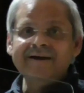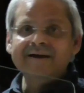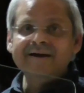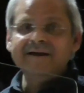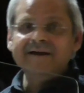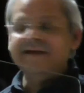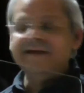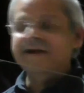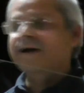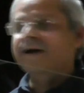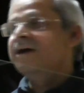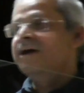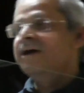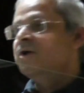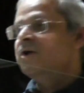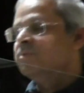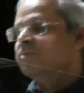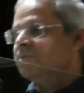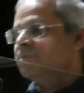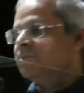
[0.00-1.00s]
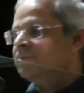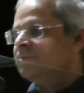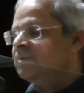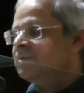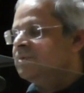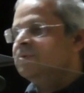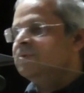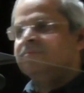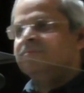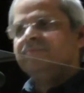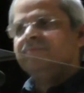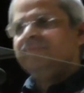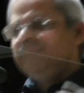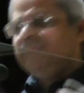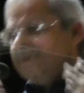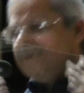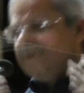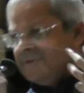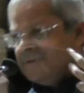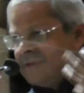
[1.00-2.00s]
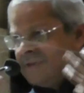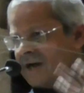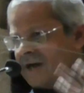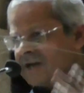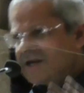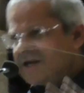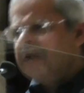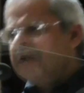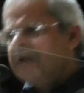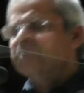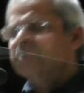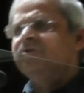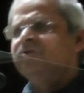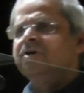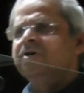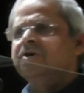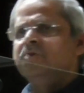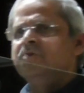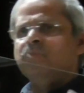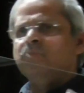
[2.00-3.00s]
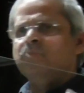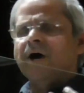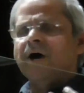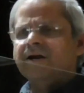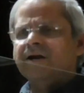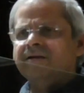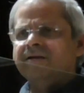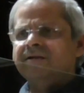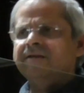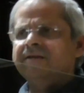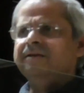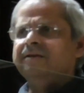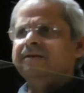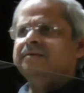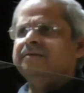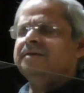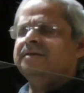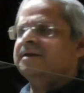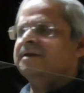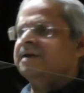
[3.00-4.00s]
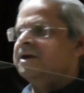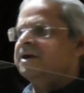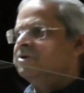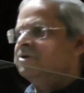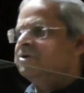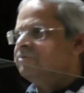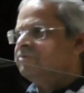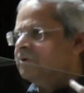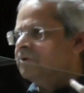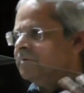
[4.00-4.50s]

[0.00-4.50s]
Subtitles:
Yeah. That kind of a marketing, that kind of a,